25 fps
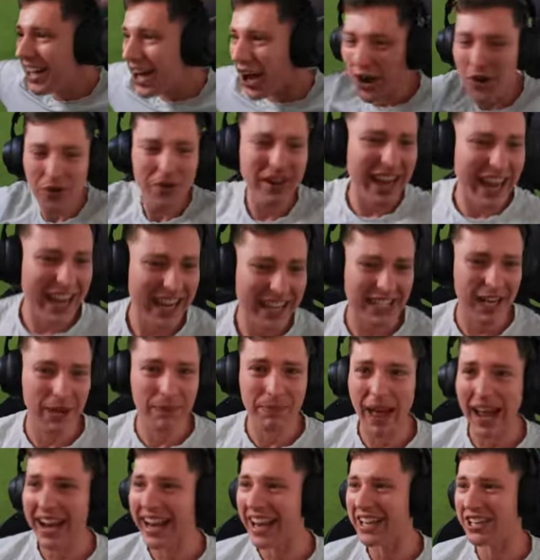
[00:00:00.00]
Who needs a
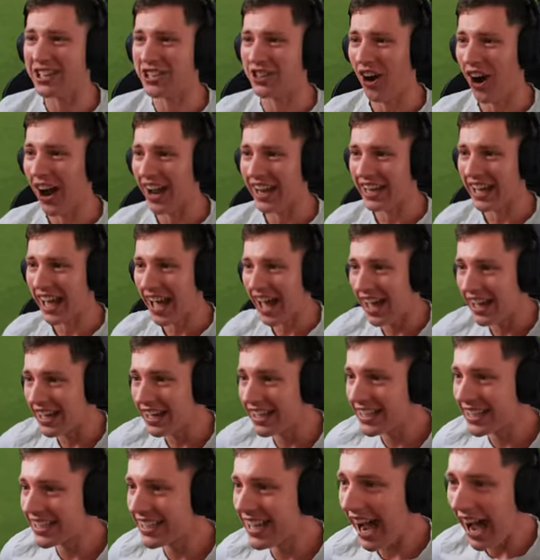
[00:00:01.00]
bloody striker?
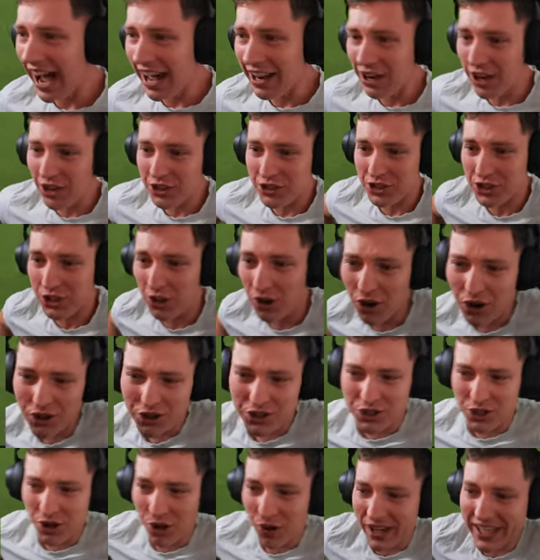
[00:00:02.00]
Carlos
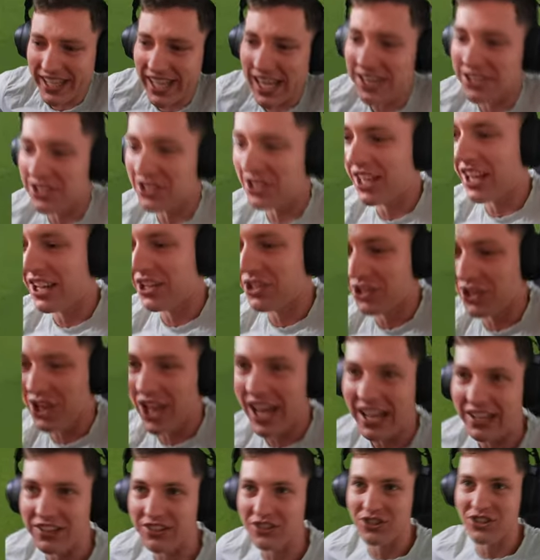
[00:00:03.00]
scores, Doig gets the
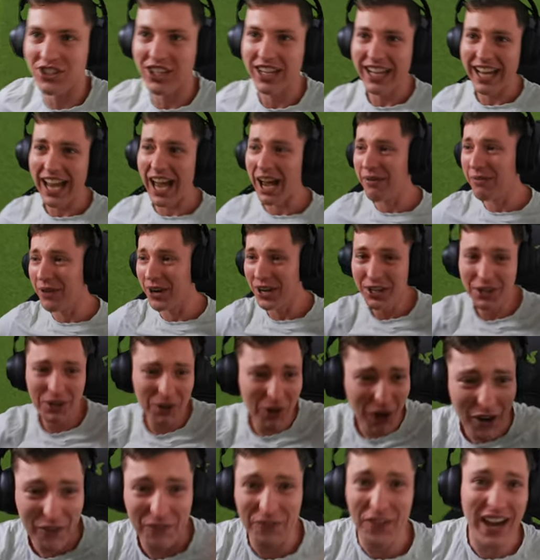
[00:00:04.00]
assist, and
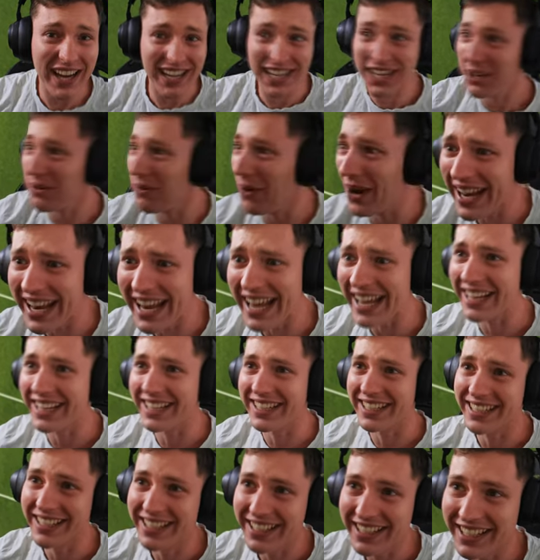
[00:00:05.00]
we're fucking
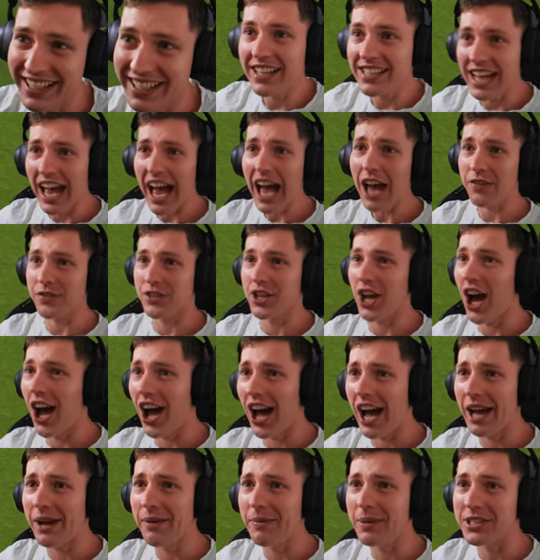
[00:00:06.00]
winning! It's half
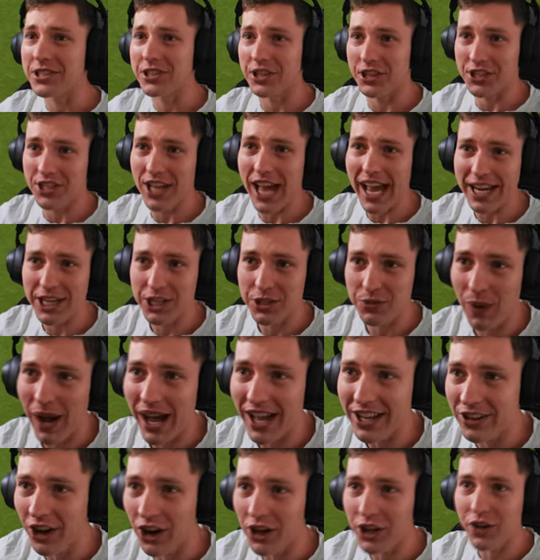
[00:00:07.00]
time, it's the Saints
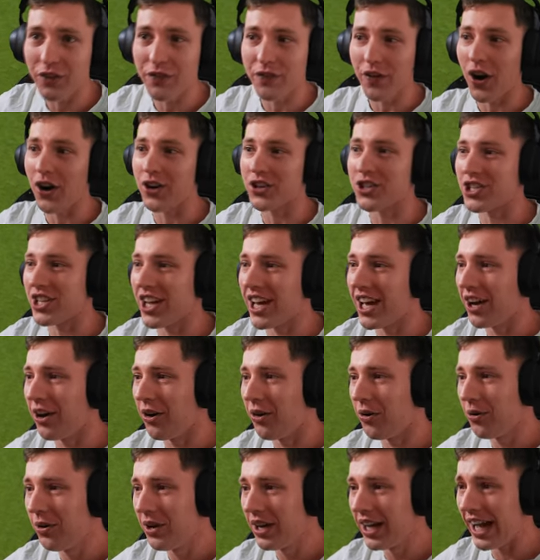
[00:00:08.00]
1, Nottingham Forest
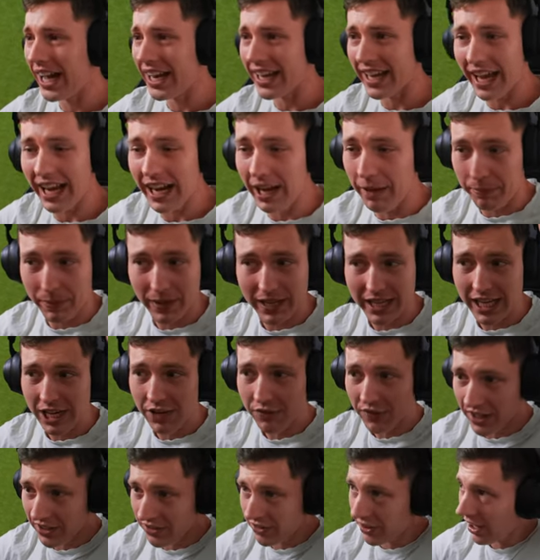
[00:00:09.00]
zero. I cannot
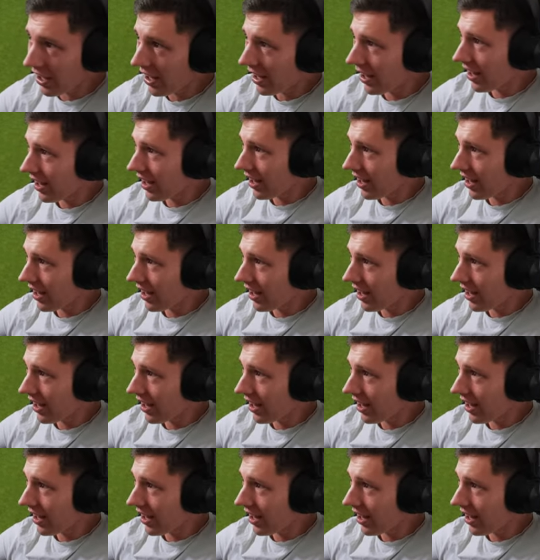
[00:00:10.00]
believe it.